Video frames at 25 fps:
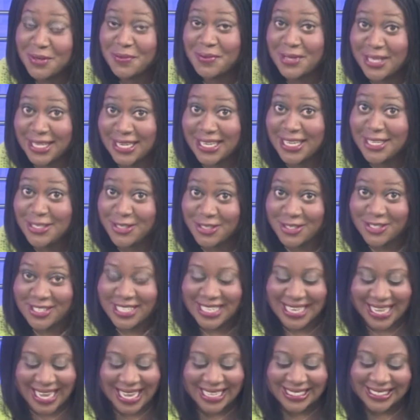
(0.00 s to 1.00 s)
the beginning to
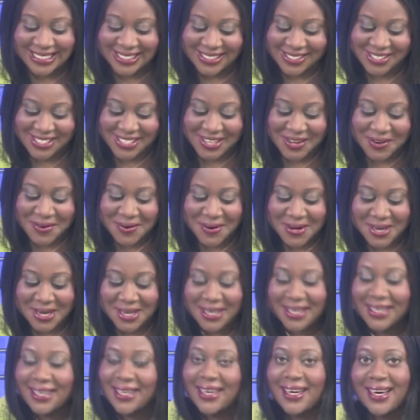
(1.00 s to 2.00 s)
the end, so
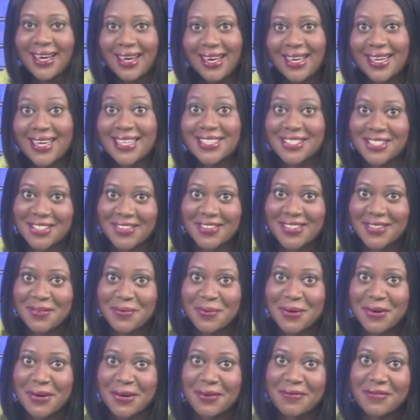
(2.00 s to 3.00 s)
I enjoy the
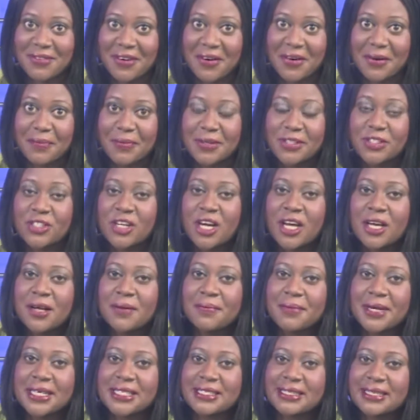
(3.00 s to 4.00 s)
program very much.
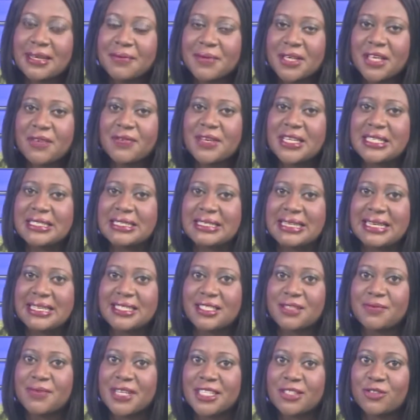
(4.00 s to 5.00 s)
But let me give you a
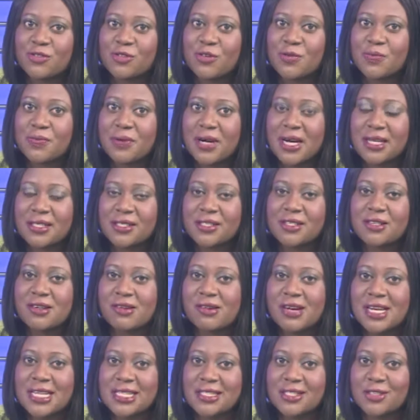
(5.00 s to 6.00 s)
statement from Pastor
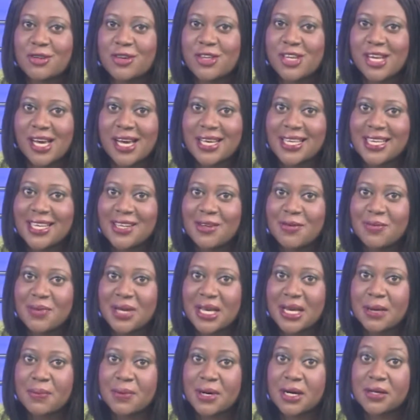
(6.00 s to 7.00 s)
Chris
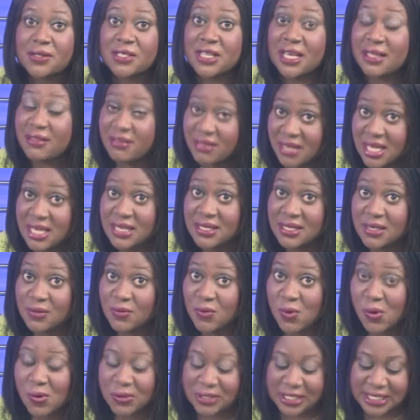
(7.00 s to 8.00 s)
Oyakhilome about these
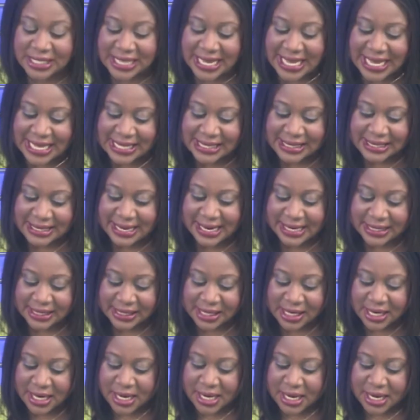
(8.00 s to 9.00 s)
awards. He
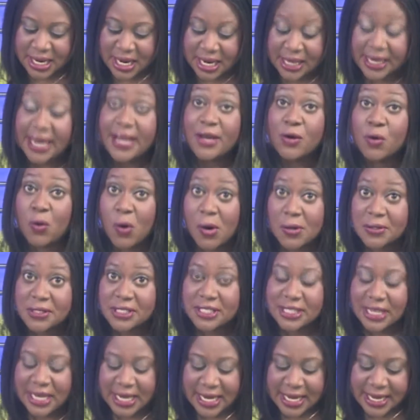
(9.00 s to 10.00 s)
said, and I
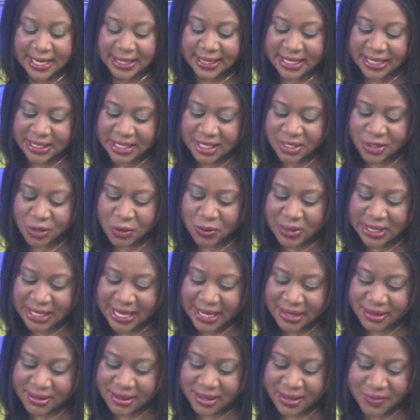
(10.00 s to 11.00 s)
quote, "This is to
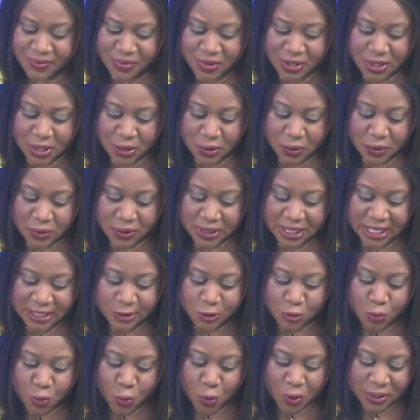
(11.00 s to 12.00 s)
let them know
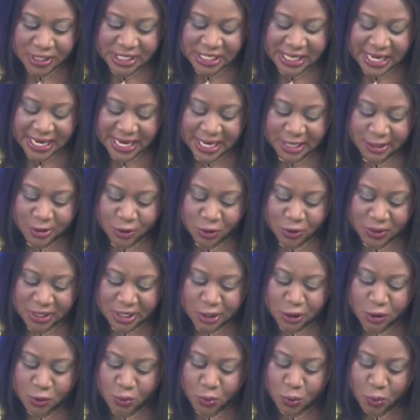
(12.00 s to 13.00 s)
that what they are
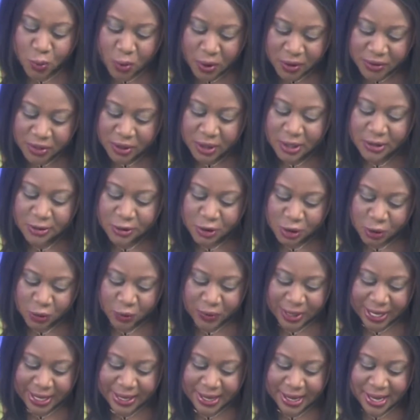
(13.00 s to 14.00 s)
doing is worth
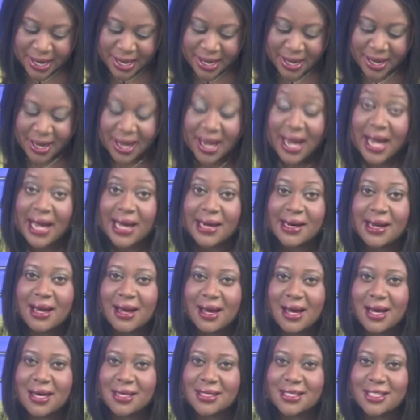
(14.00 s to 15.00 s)
doing and
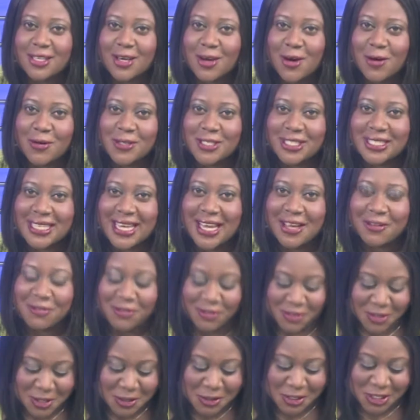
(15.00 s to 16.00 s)
has got a
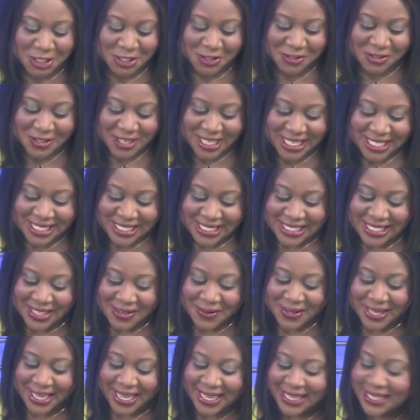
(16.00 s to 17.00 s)
future."
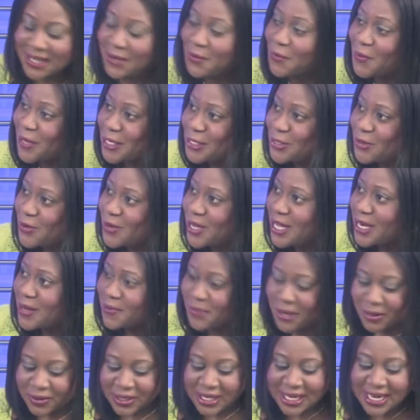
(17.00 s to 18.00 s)
Now, Helen, we're talking
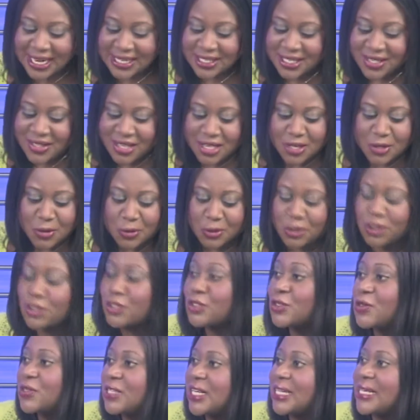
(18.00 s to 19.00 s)
about letting the
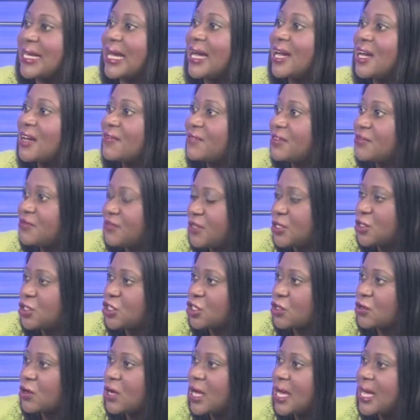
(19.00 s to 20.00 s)
youth know that they have a
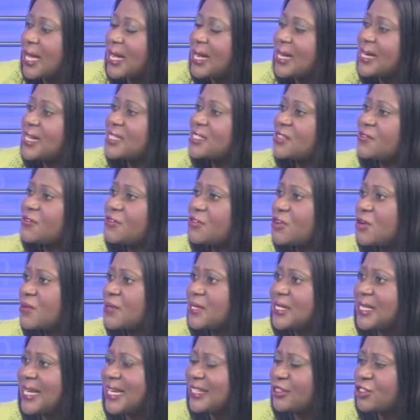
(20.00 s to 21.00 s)
future. And as a
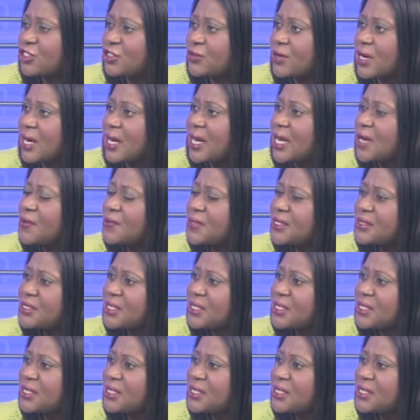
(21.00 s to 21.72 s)
former lecturer, how